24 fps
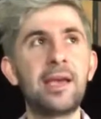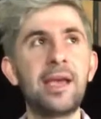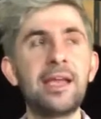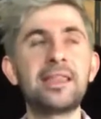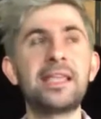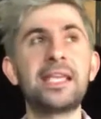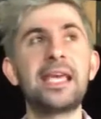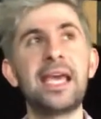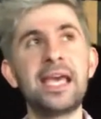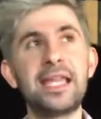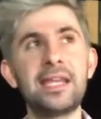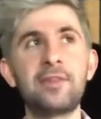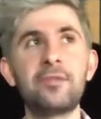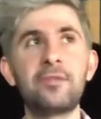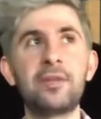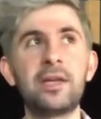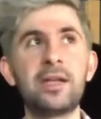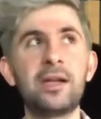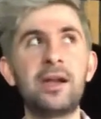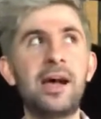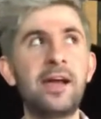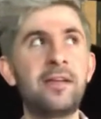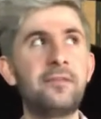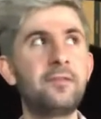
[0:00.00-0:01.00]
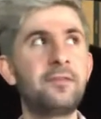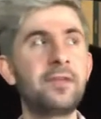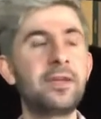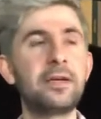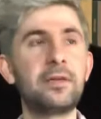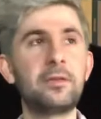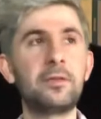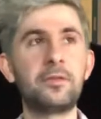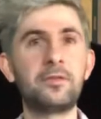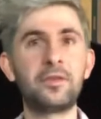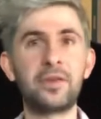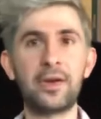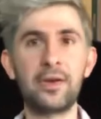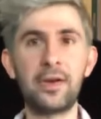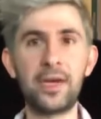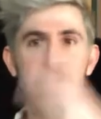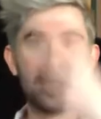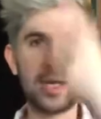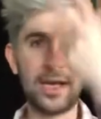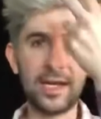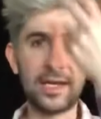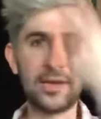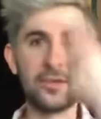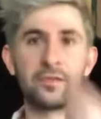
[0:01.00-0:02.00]
At the end of it, I feel very
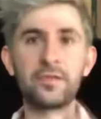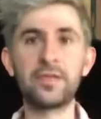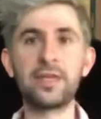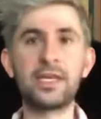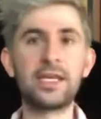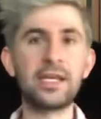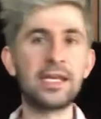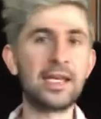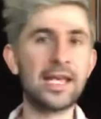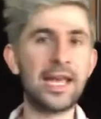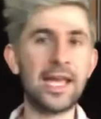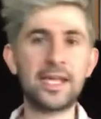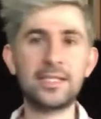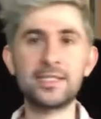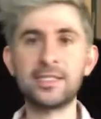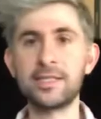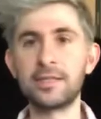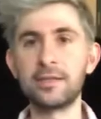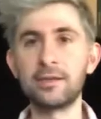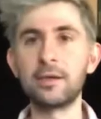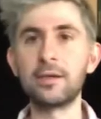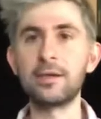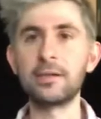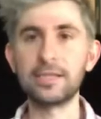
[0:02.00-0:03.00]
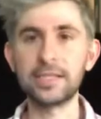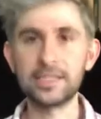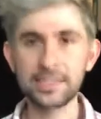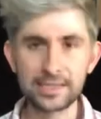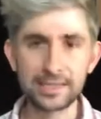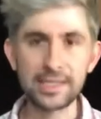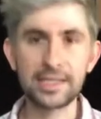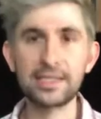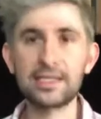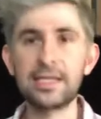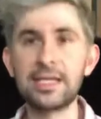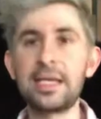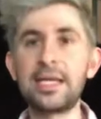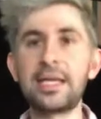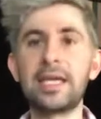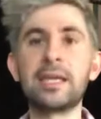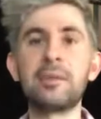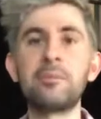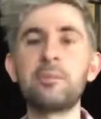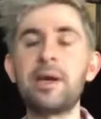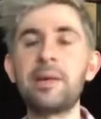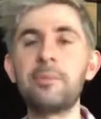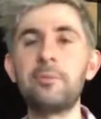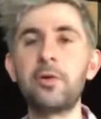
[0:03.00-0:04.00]
kind of connected holistically
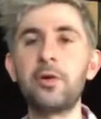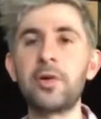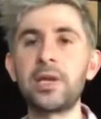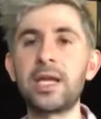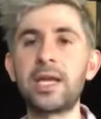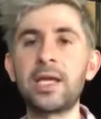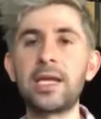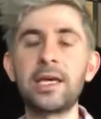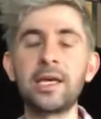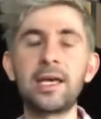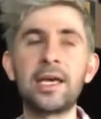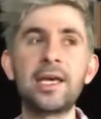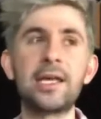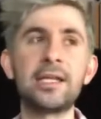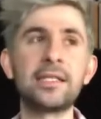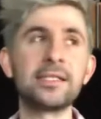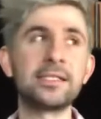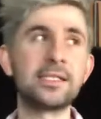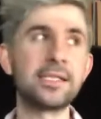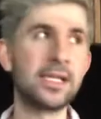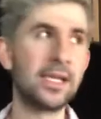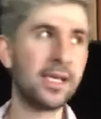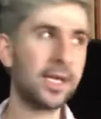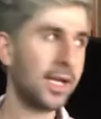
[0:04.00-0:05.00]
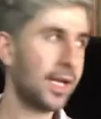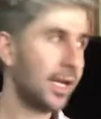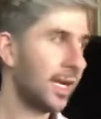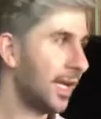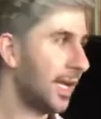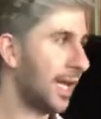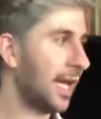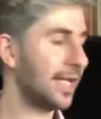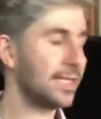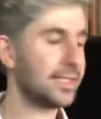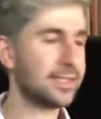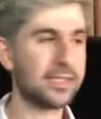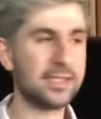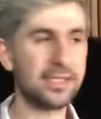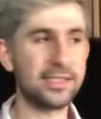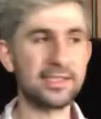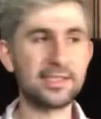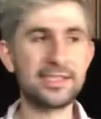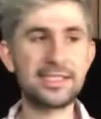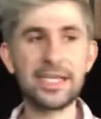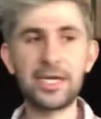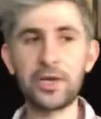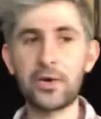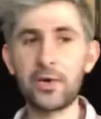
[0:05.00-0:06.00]
in my body, and it's a
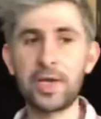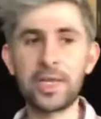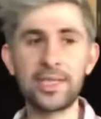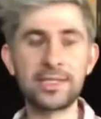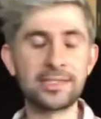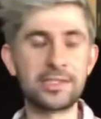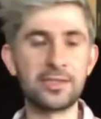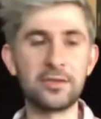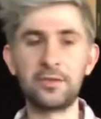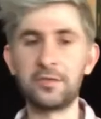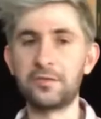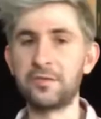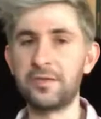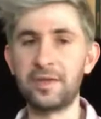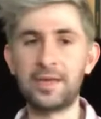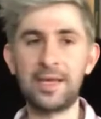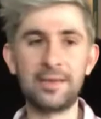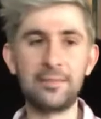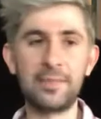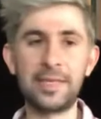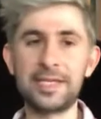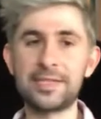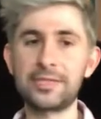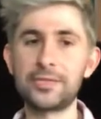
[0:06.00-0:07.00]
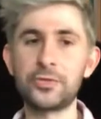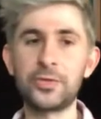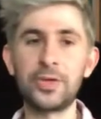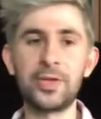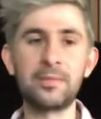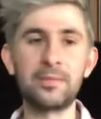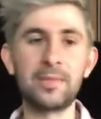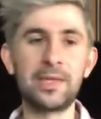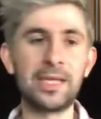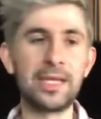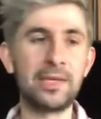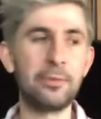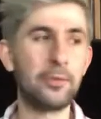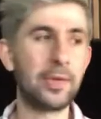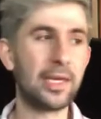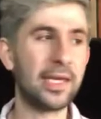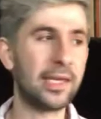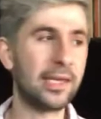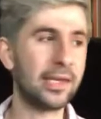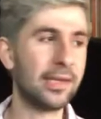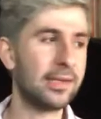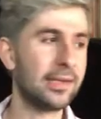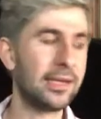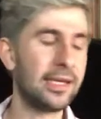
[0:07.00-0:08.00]
series of extremely
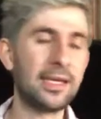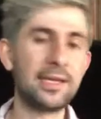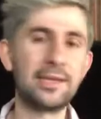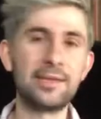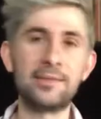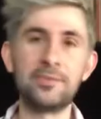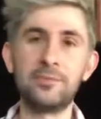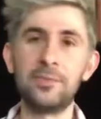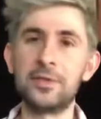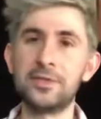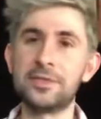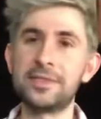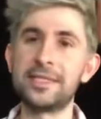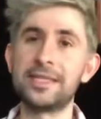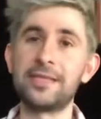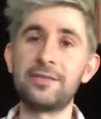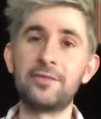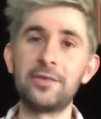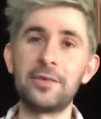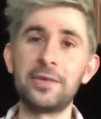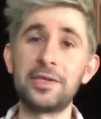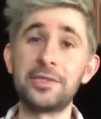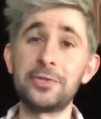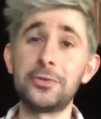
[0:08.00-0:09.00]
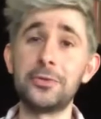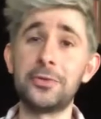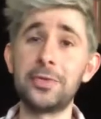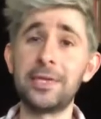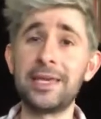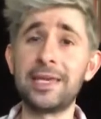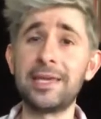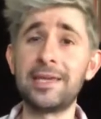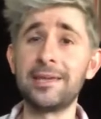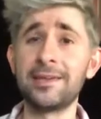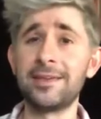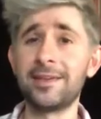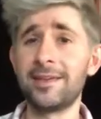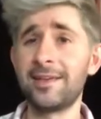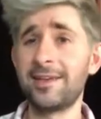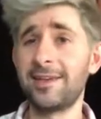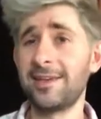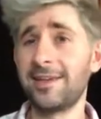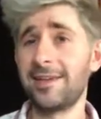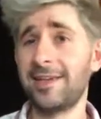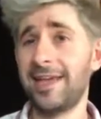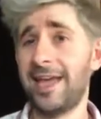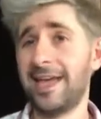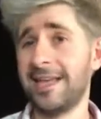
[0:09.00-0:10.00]
weird and mostly very dorky
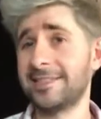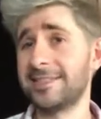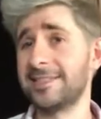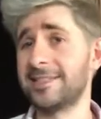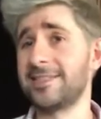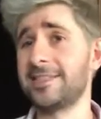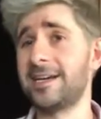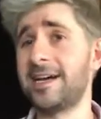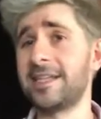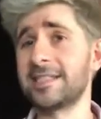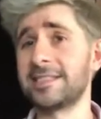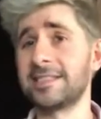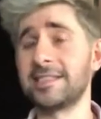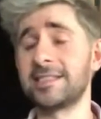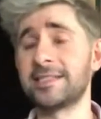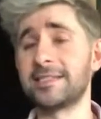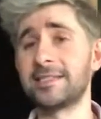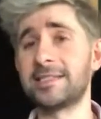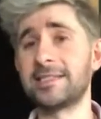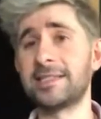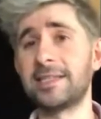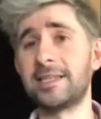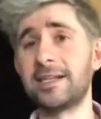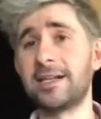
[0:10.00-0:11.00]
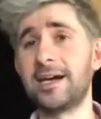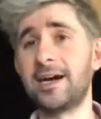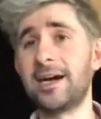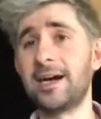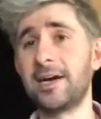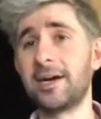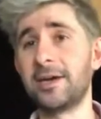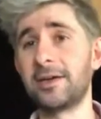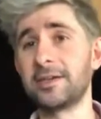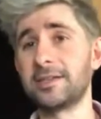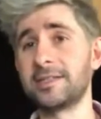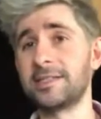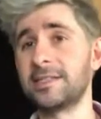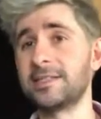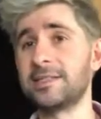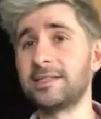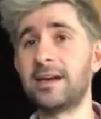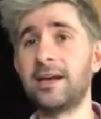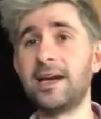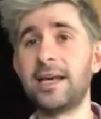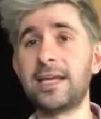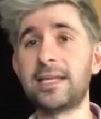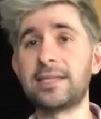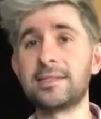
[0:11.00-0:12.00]
exercises that are
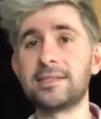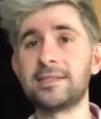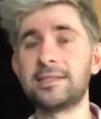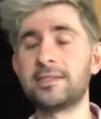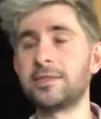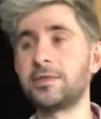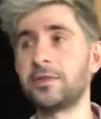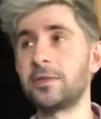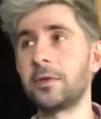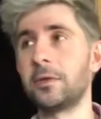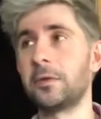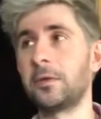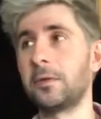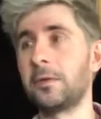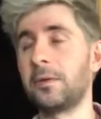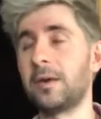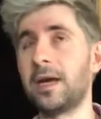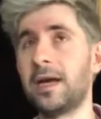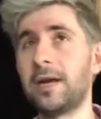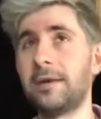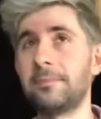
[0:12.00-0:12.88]
designed to,